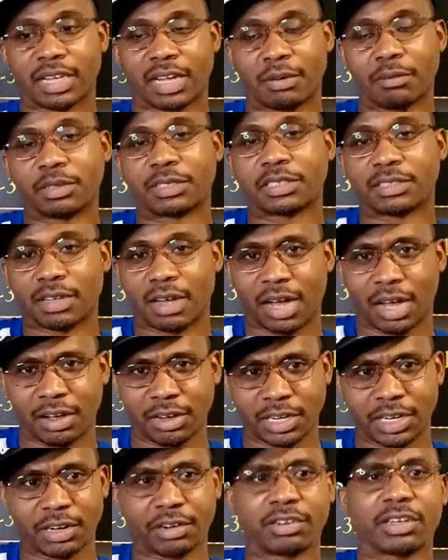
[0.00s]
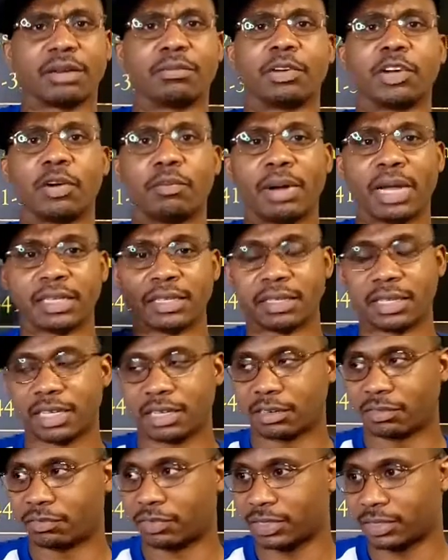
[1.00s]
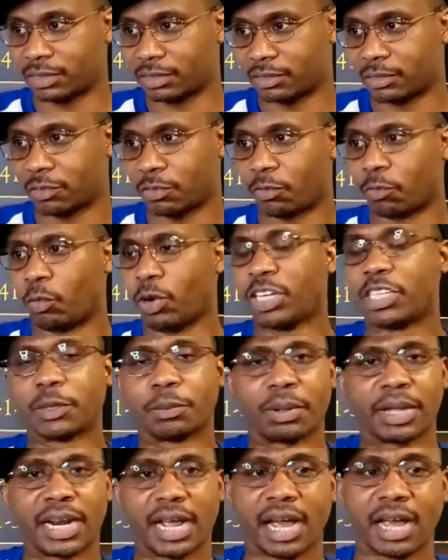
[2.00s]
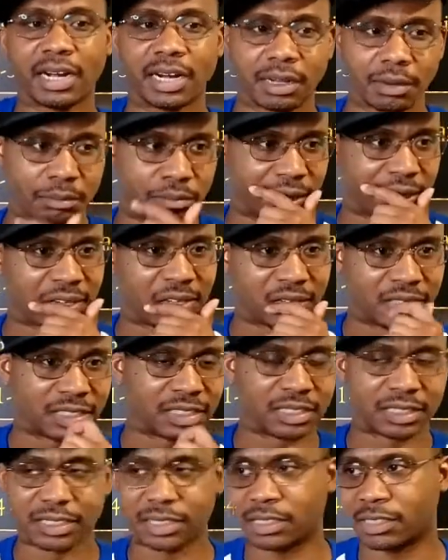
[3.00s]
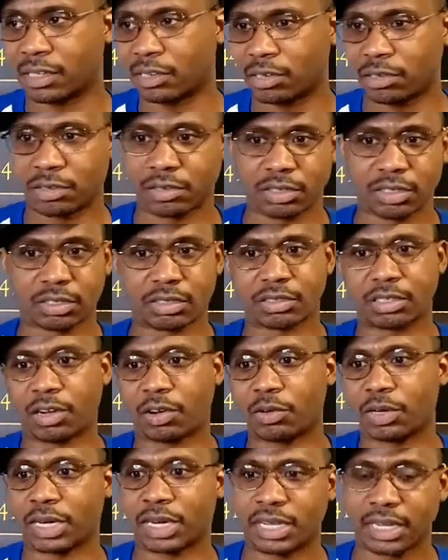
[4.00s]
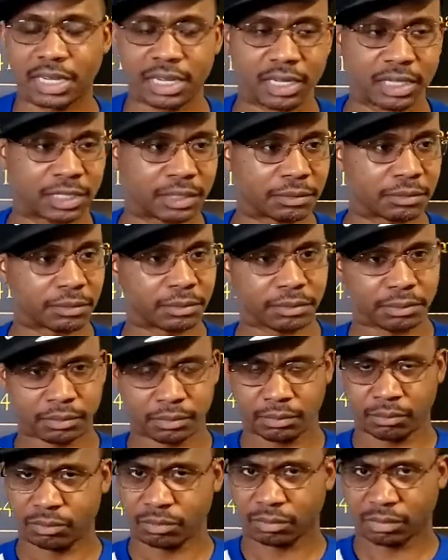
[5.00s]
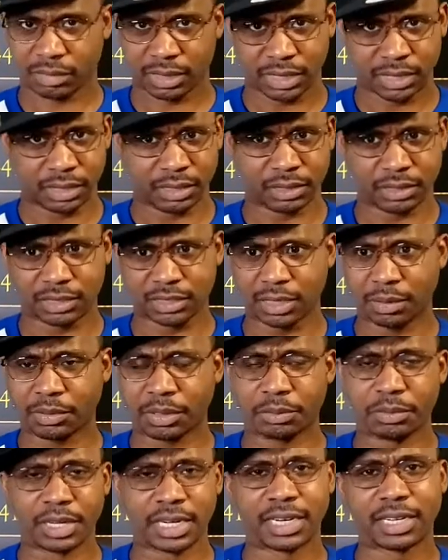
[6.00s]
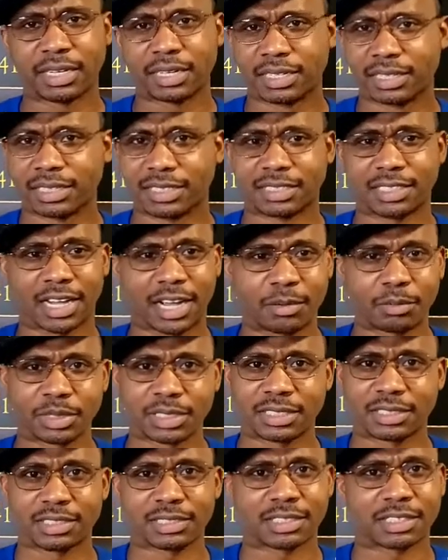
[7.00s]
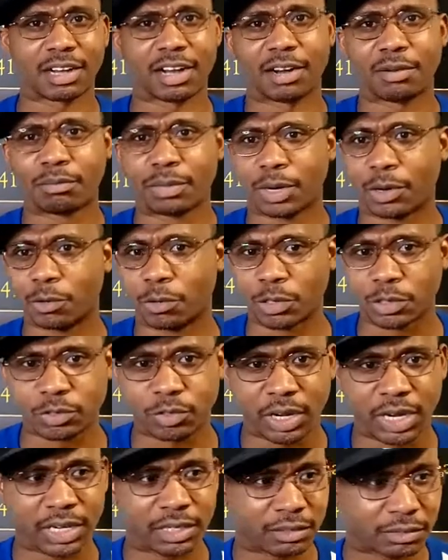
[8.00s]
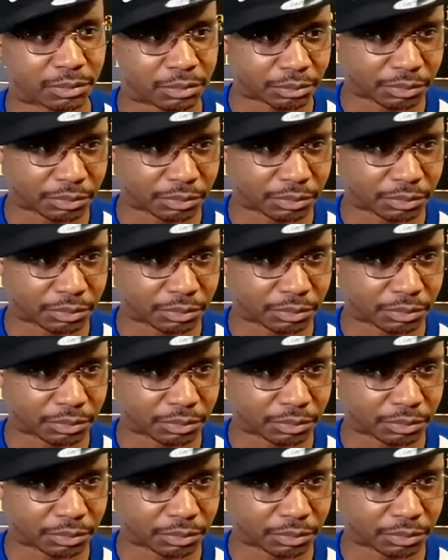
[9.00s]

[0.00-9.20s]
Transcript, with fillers: I'm gonna start there, then I'm gonna go back in their Field we used to play down there, me, Sir Tony Kelly, some of them Neil's Thomas was right?